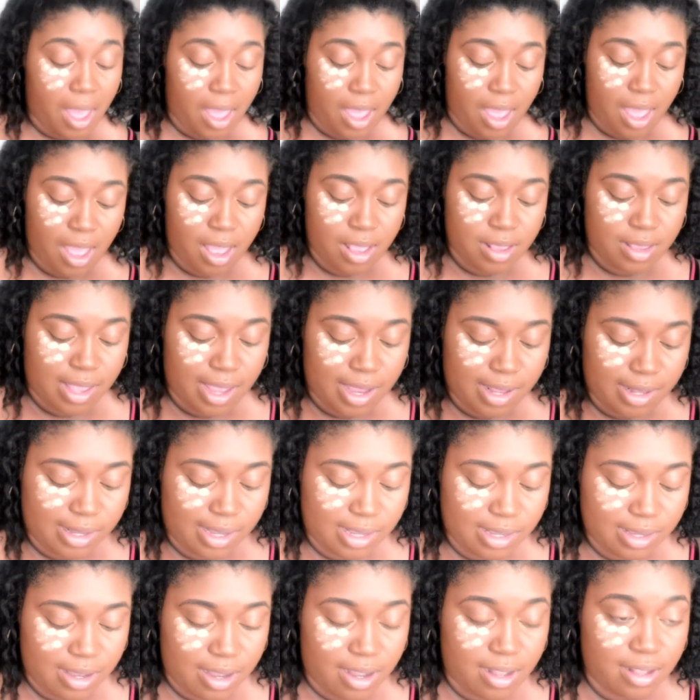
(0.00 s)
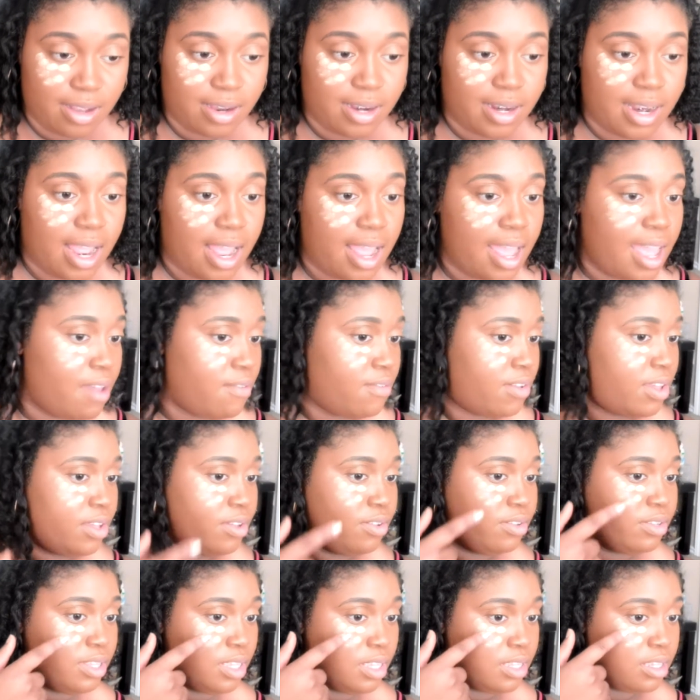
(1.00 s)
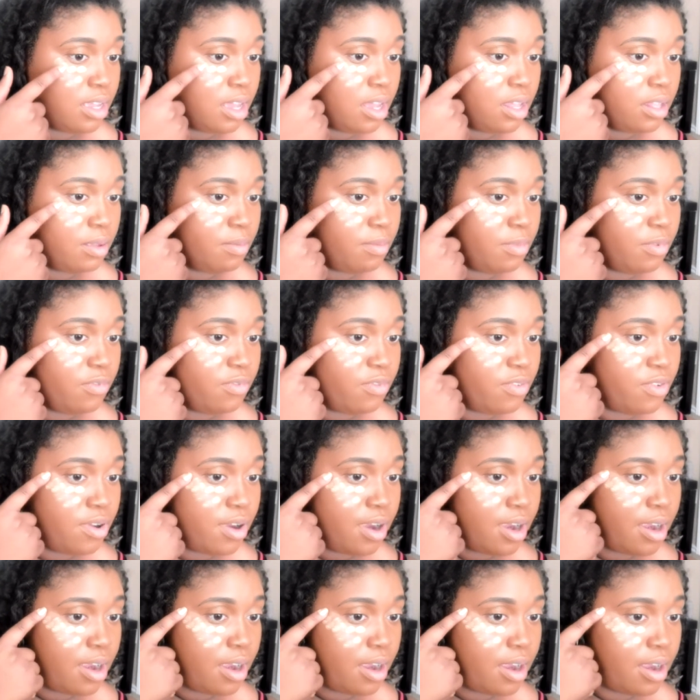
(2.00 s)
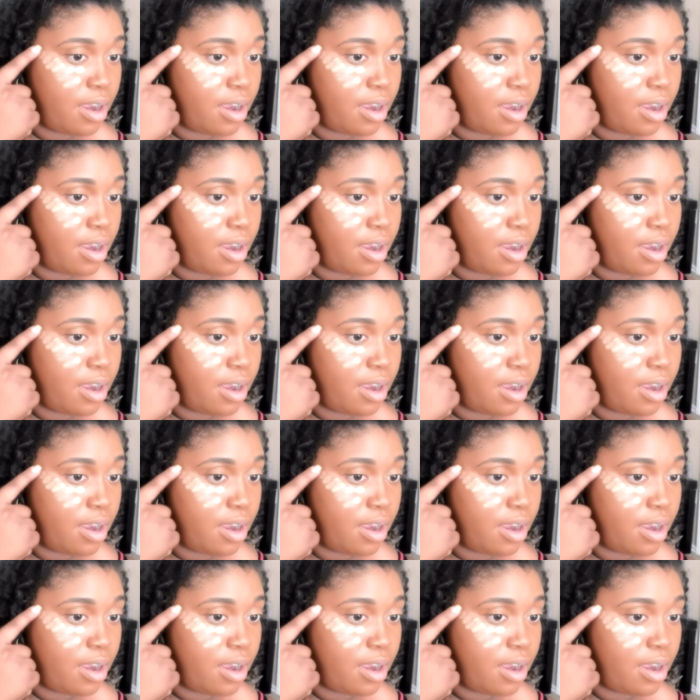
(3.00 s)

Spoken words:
I kind of like this color, and I haven't used this color before.